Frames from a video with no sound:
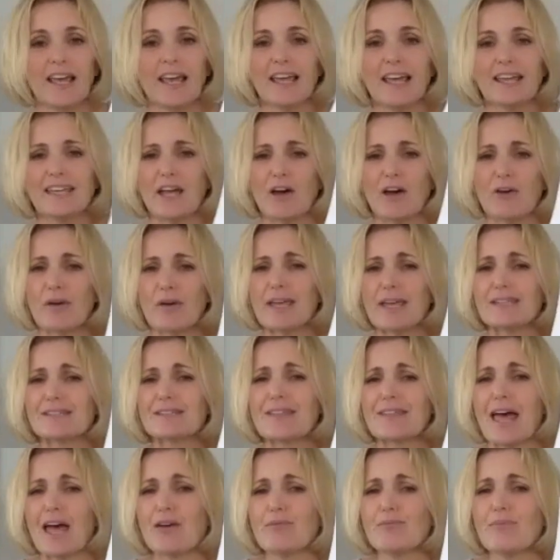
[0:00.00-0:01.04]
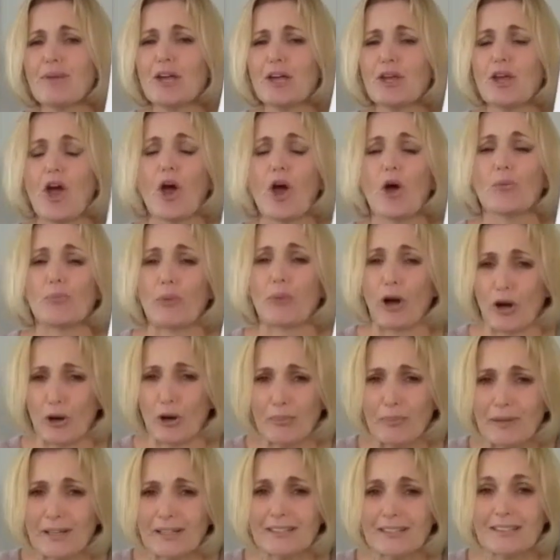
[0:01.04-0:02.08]
Now, is that my
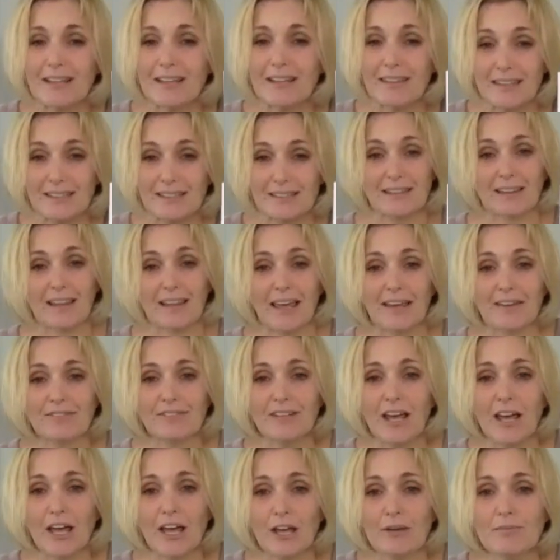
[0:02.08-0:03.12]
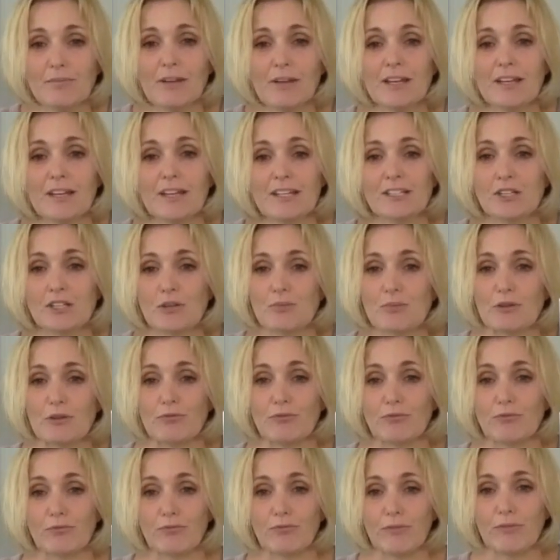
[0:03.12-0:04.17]
purpose in this lifetime, to be
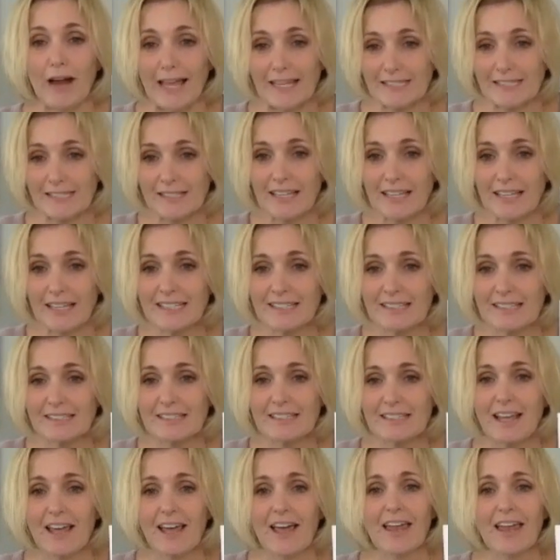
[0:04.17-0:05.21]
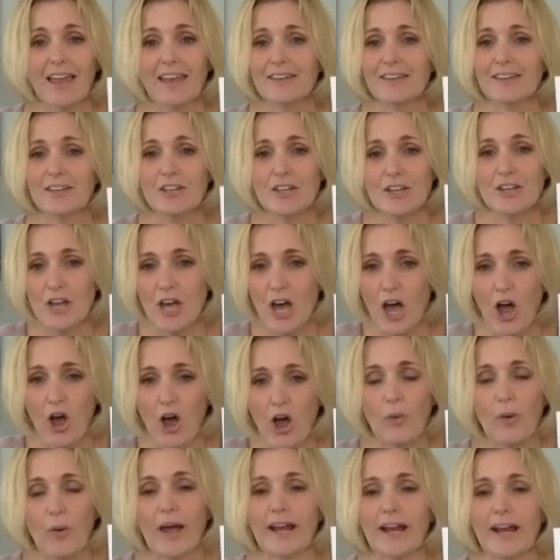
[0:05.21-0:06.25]
restless?
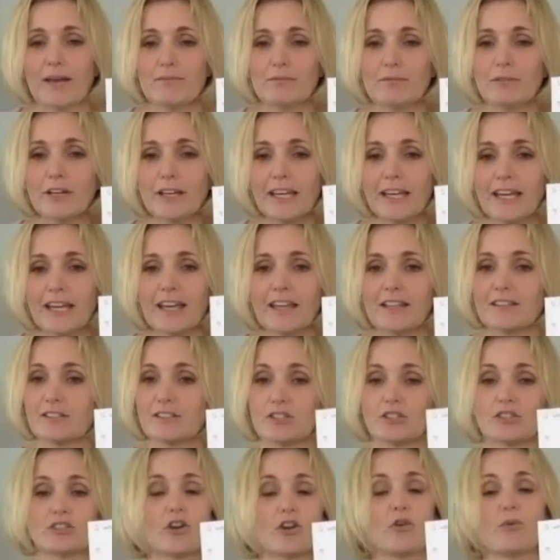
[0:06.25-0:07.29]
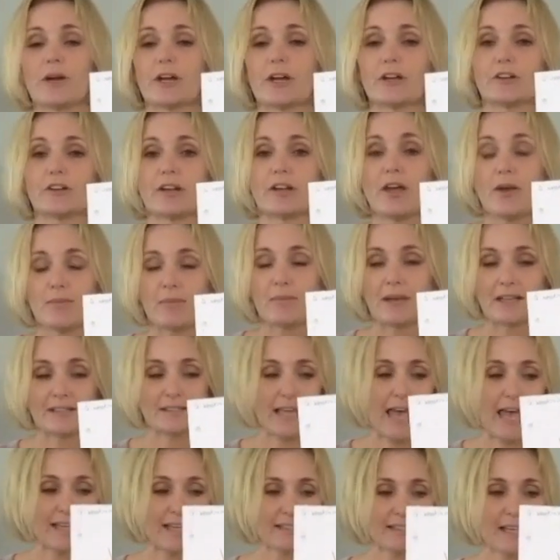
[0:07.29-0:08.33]
No. And I'm looking at, it's so weird because
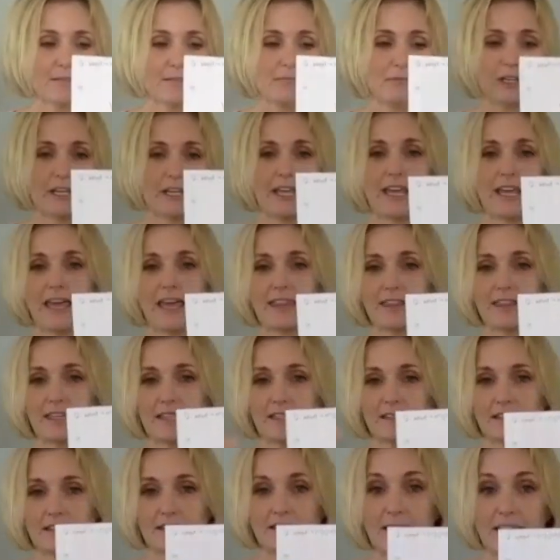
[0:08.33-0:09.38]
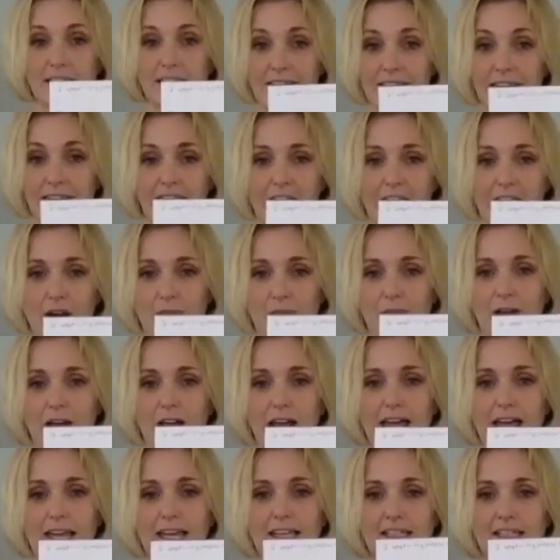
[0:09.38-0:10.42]
as I'm looking at this in the camera,
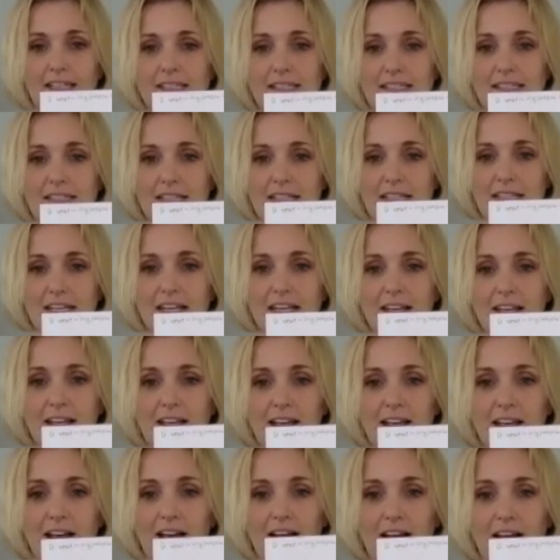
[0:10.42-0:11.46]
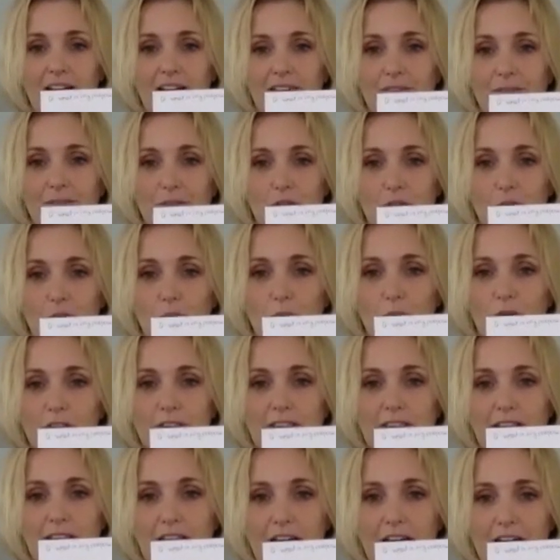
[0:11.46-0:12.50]
I can see the
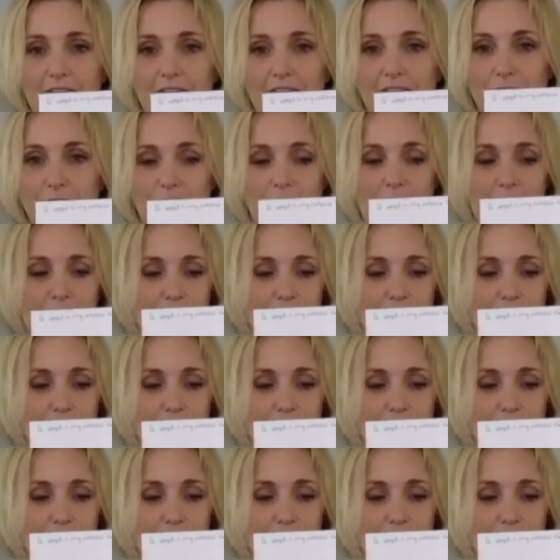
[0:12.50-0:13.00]
word love. So I don't